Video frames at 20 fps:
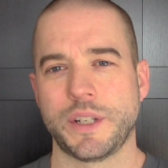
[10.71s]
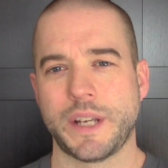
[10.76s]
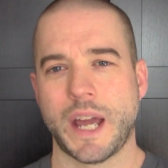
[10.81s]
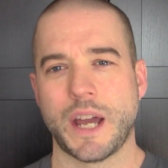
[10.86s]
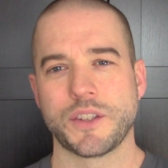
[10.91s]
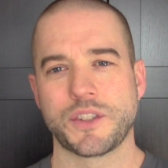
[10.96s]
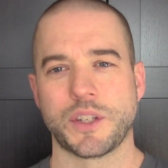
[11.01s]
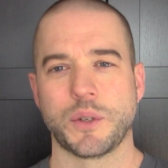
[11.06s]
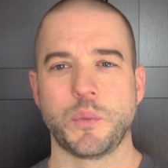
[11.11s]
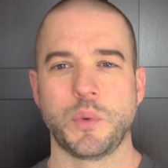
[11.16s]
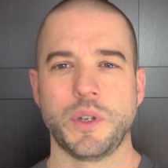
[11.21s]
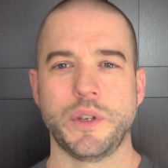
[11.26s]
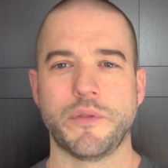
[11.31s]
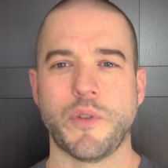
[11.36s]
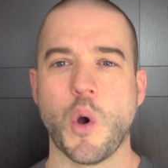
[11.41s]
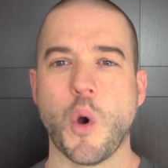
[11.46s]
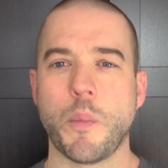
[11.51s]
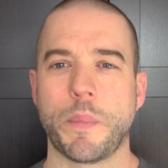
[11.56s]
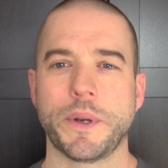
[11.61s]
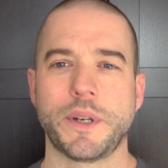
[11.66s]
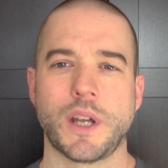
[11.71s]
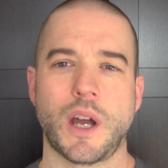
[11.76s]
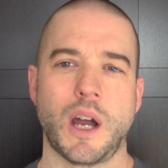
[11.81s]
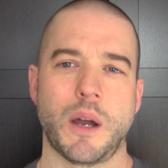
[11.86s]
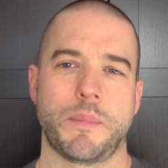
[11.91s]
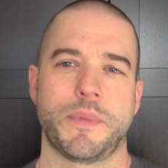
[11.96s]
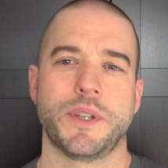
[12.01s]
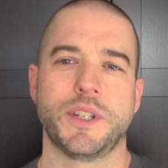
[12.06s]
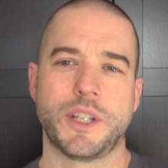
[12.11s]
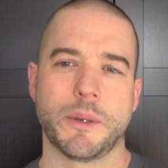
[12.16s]
announce that we've opened
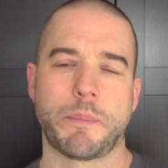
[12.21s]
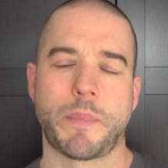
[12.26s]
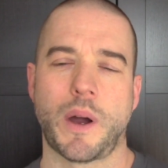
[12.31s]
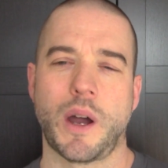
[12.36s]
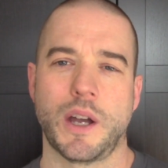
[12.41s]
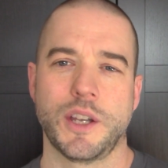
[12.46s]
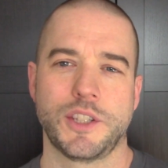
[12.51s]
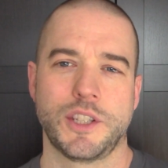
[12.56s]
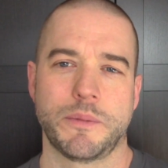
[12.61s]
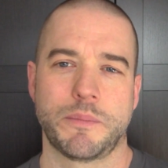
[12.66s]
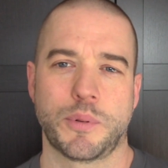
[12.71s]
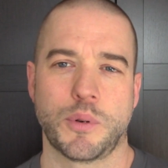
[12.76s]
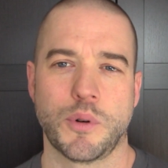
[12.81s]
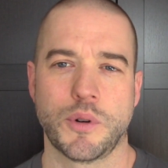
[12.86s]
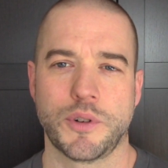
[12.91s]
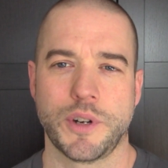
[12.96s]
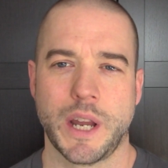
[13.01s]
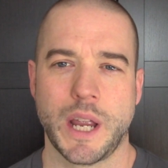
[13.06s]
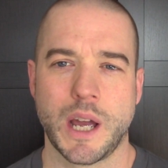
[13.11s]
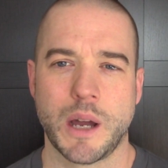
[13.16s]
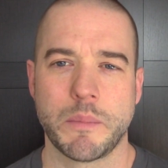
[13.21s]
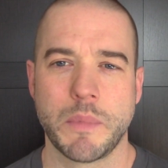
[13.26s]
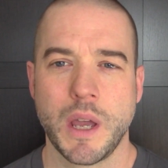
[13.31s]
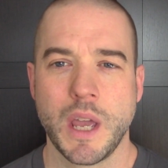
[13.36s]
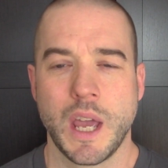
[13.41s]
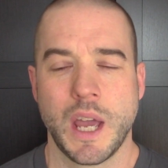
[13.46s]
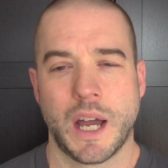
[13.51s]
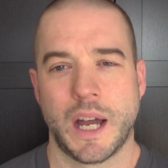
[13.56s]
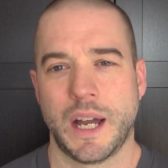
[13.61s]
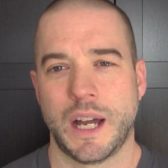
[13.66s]
up the deposit program
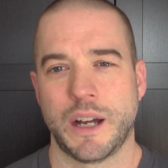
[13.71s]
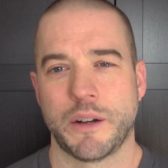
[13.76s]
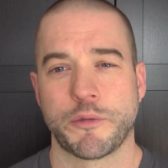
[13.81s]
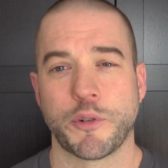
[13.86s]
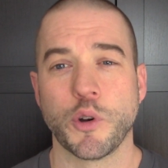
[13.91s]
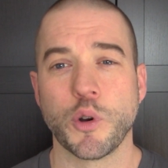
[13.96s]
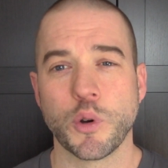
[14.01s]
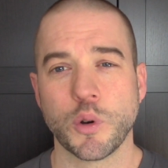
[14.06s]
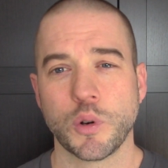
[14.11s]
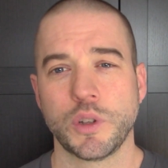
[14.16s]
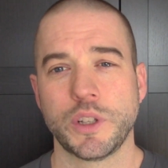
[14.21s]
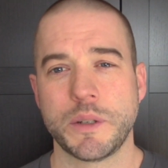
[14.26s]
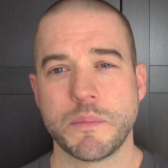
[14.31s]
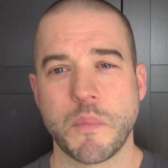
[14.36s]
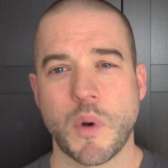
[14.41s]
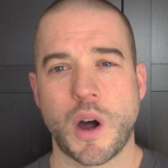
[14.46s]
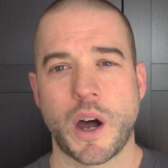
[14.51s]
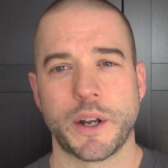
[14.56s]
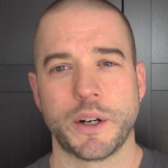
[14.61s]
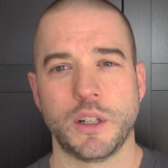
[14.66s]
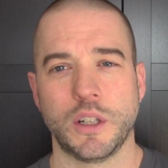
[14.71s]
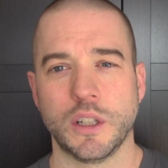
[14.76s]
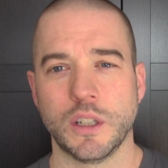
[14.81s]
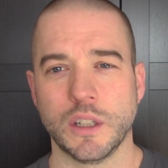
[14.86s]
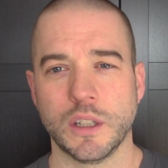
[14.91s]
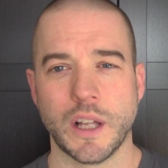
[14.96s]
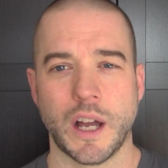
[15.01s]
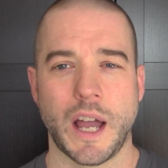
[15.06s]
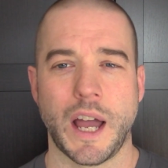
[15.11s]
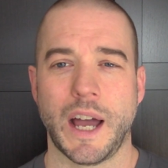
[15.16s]
uh, for early
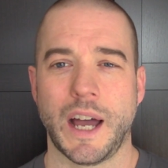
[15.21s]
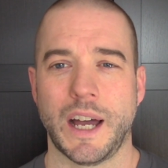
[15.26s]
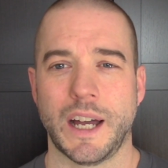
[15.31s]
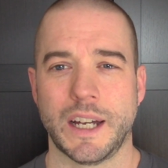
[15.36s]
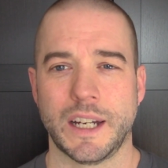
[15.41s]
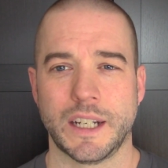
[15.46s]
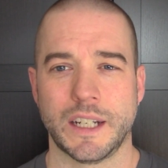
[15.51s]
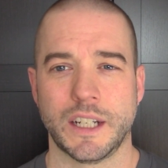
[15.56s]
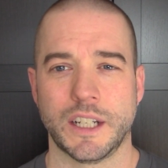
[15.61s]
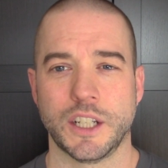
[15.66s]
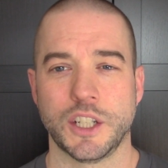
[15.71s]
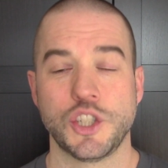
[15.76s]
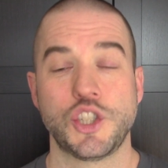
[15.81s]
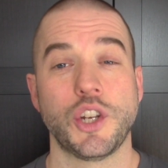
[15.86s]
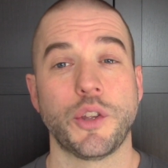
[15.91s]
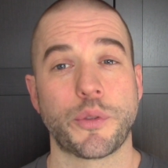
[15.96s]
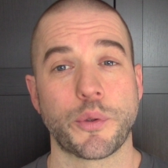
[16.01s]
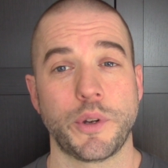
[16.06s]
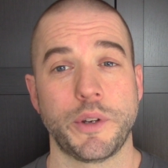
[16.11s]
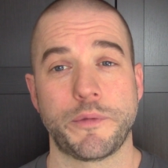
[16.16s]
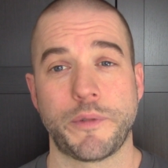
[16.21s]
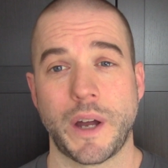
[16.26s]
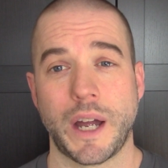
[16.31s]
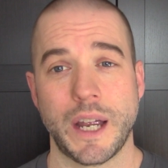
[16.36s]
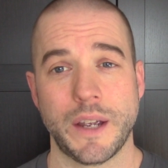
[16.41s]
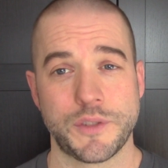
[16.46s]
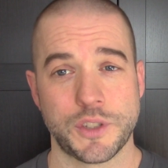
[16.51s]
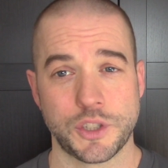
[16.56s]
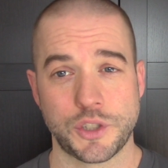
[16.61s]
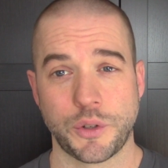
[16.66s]
model uh,
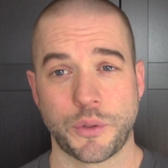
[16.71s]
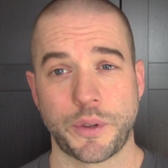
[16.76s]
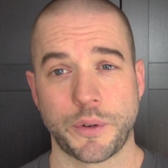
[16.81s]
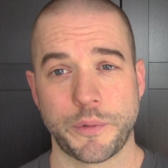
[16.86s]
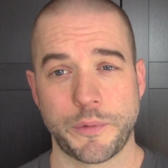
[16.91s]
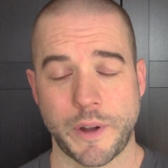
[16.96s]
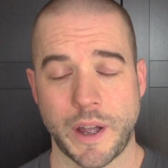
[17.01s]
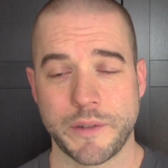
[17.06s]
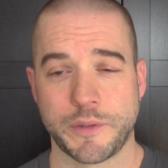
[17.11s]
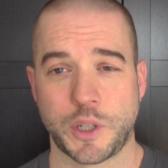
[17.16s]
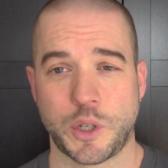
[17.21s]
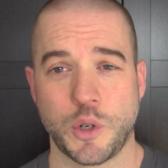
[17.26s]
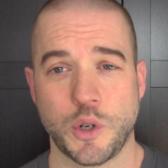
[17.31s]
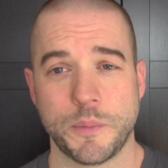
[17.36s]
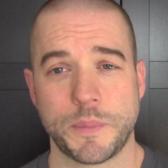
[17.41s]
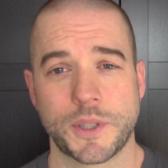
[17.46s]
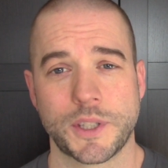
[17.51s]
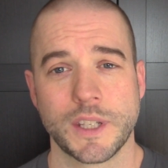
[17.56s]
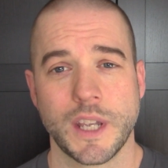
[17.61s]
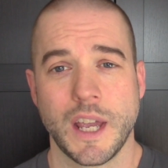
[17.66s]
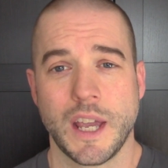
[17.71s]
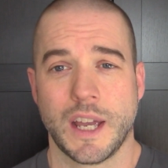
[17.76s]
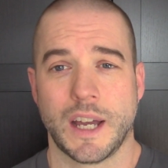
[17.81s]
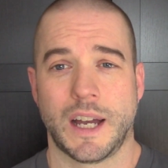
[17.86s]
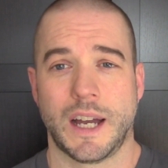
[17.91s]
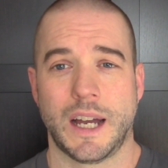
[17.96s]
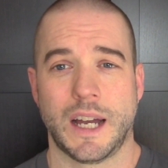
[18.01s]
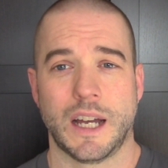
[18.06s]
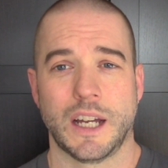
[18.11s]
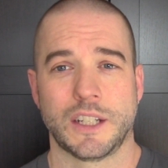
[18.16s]
G35s and G35 coupes
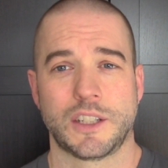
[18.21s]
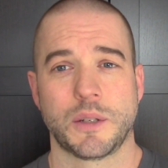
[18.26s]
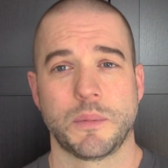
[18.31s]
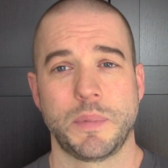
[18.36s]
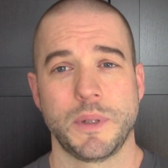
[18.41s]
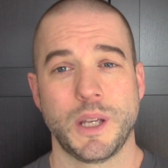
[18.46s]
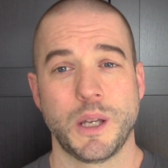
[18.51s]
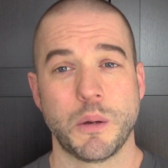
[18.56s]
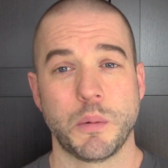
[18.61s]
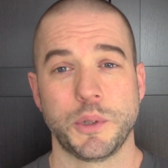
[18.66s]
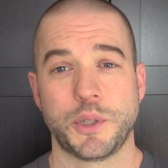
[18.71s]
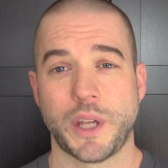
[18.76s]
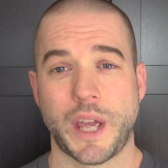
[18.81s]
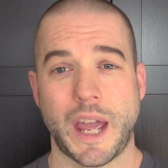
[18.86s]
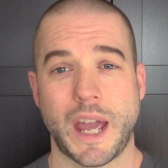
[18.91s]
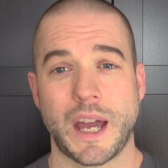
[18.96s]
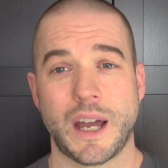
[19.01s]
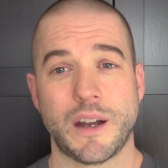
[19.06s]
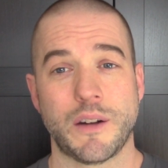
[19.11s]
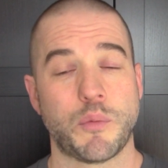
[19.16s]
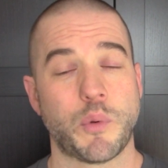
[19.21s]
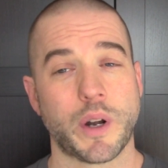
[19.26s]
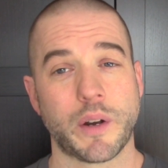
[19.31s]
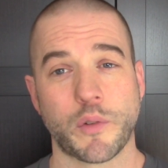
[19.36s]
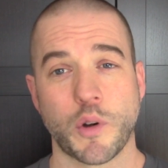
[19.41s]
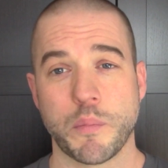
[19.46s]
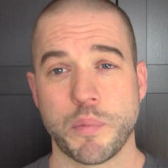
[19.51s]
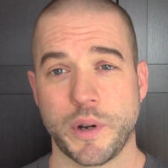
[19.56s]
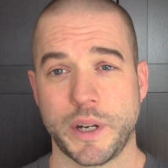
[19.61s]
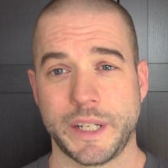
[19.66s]
uh, to be able to have one
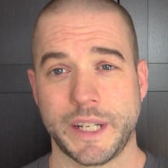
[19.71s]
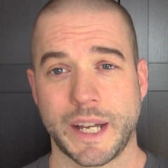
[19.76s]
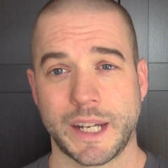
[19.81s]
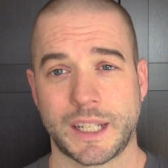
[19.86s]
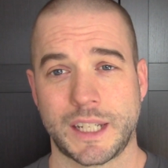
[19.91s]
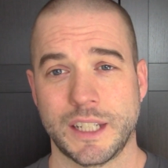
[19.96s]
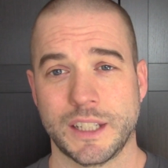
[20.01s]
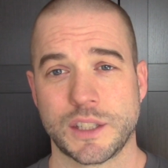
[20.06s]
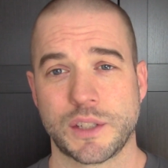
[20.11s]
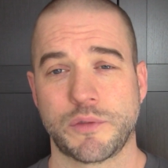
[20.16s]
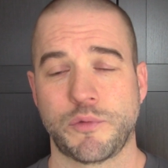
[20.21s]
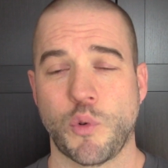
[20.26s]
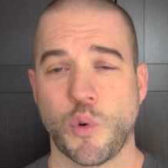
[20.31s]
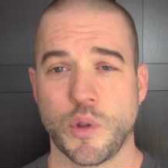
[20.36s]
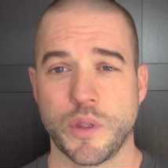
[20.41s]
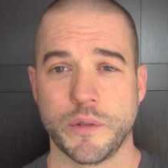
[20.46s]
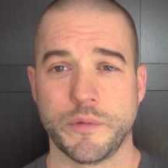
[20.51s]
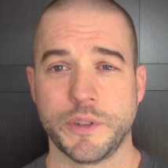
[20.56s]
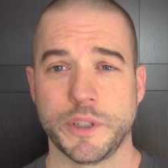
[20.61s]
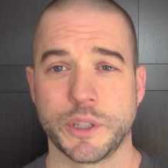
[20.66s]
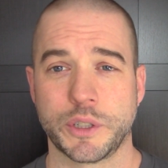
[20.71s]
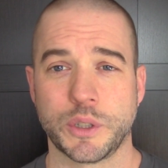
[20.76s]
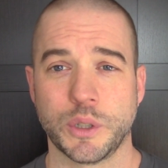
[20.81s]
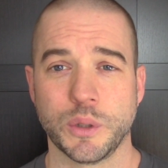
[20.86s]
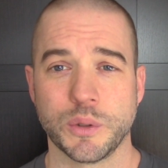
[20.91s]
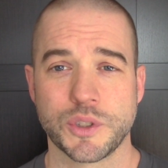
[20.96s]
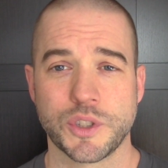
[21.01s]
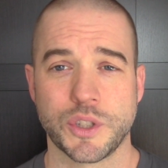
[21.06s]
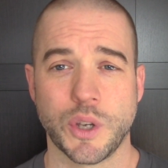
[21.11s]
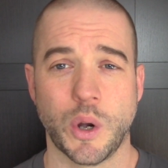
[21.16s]
of our Brainiac kits for the
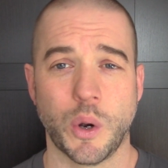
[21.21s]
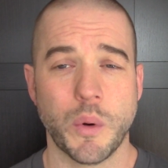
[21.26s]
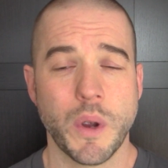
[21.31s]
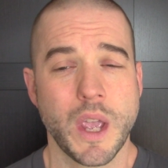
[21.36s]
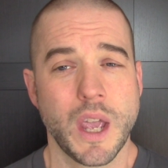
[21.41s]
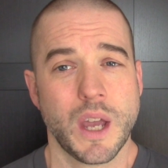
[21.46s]
vehicle. So